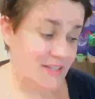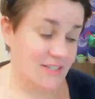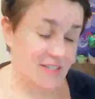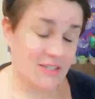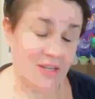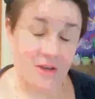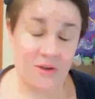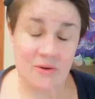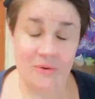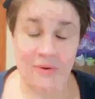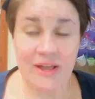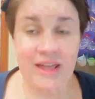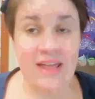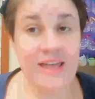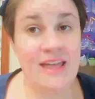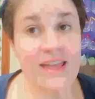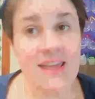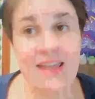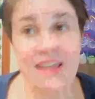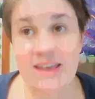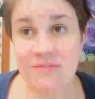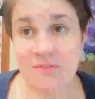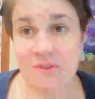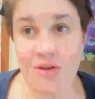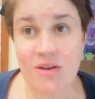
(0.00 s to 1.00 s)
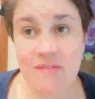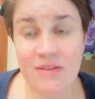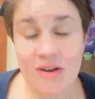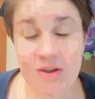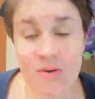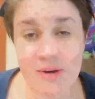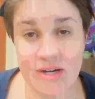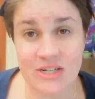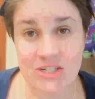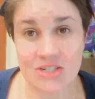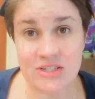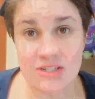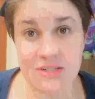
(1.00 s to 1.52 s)
so if you have any
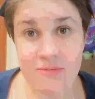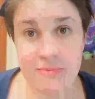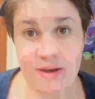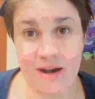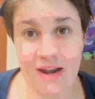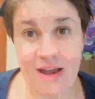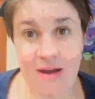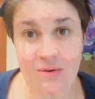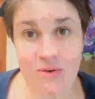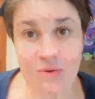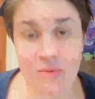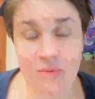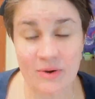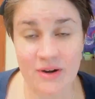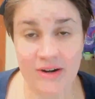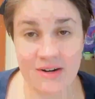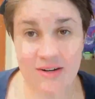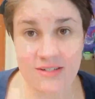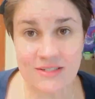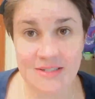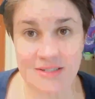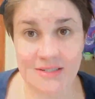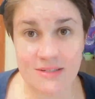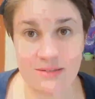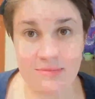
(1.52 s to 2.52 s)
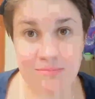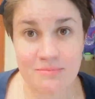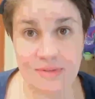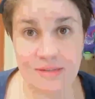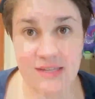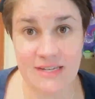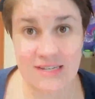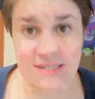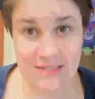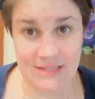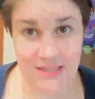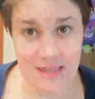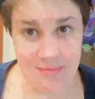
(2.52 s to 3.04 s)
questions about how it works,
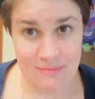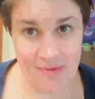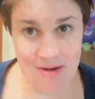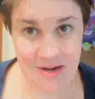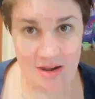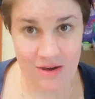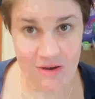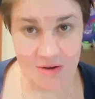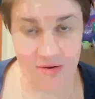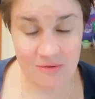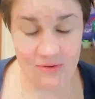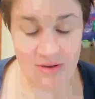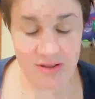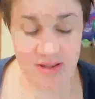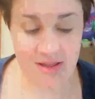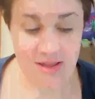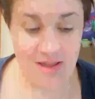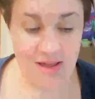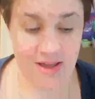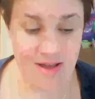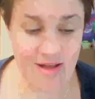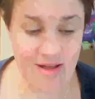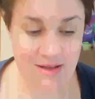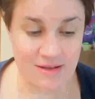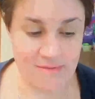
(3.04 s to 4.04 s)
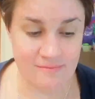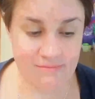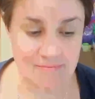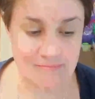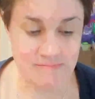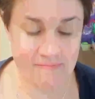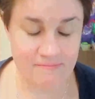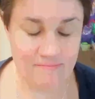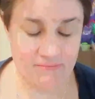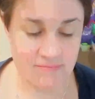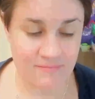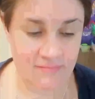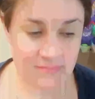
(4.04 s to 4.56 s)
please let me know.
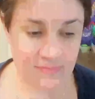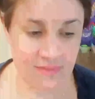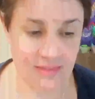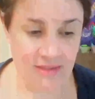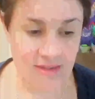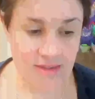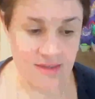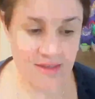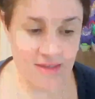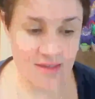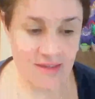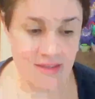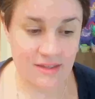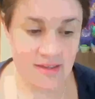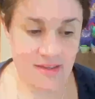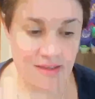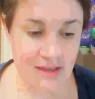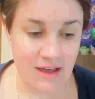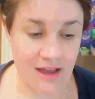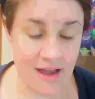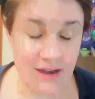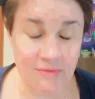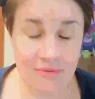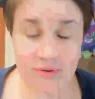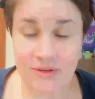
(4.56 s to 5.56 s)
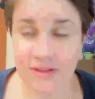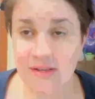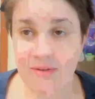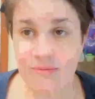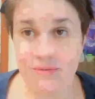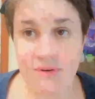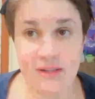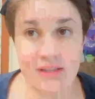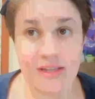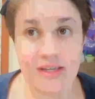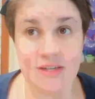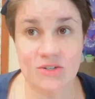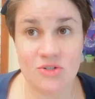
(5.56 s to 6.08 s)
I really,
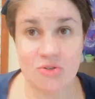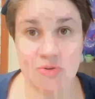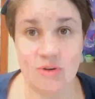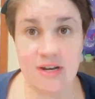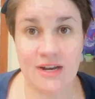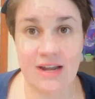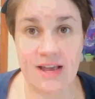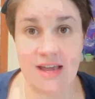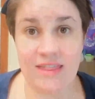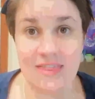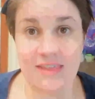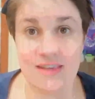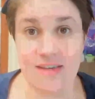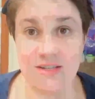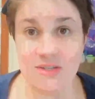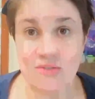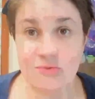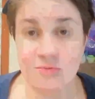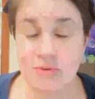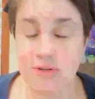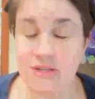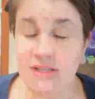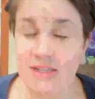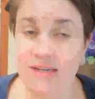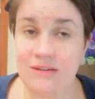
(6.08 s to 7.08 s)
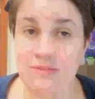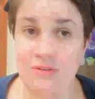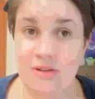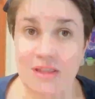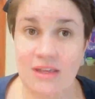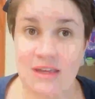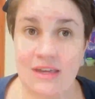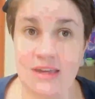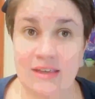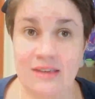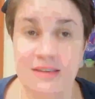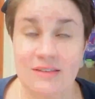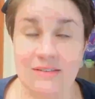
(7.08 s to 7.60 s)
really enjoyed it. I think it's really,
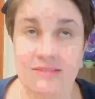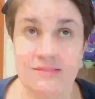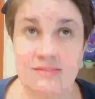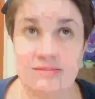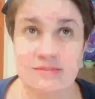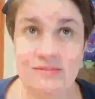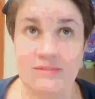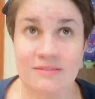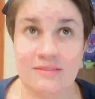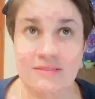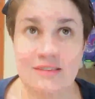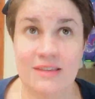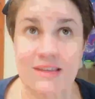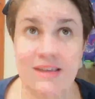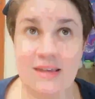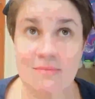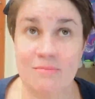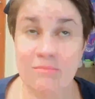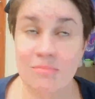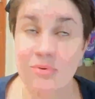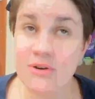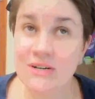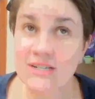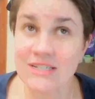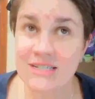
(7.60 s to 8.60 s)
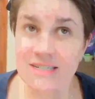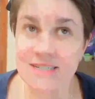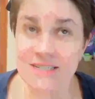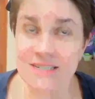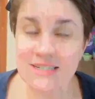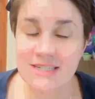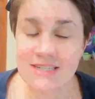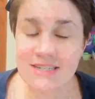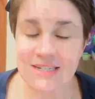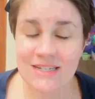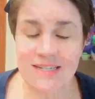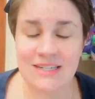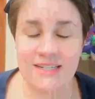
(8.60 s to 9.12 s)
really
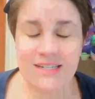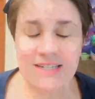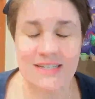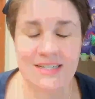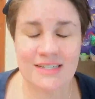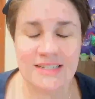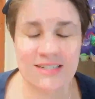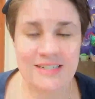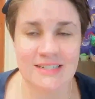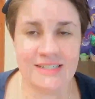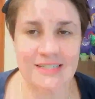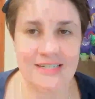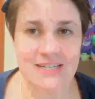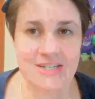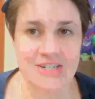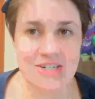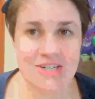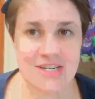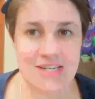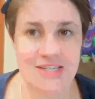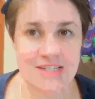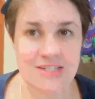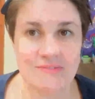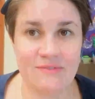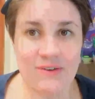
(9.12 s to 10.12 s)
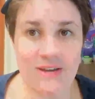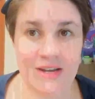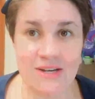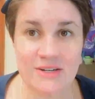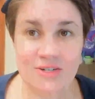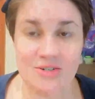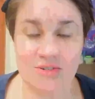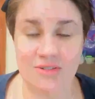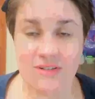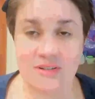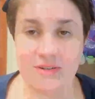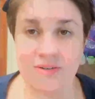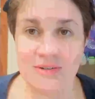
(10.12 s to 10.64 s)
important to teach kids
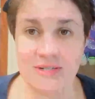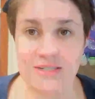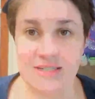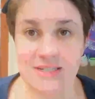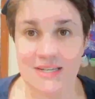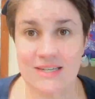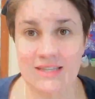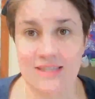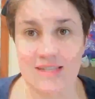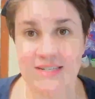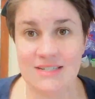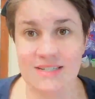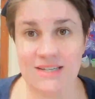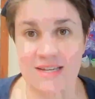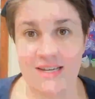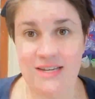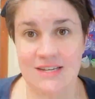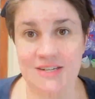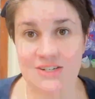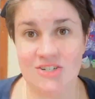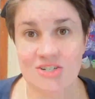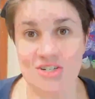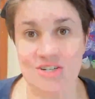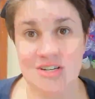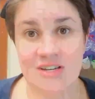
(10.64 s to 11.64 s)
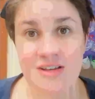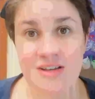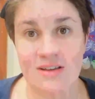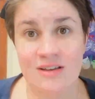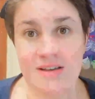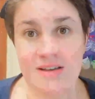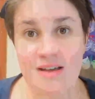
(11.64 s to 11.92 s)
financial literacy at this age,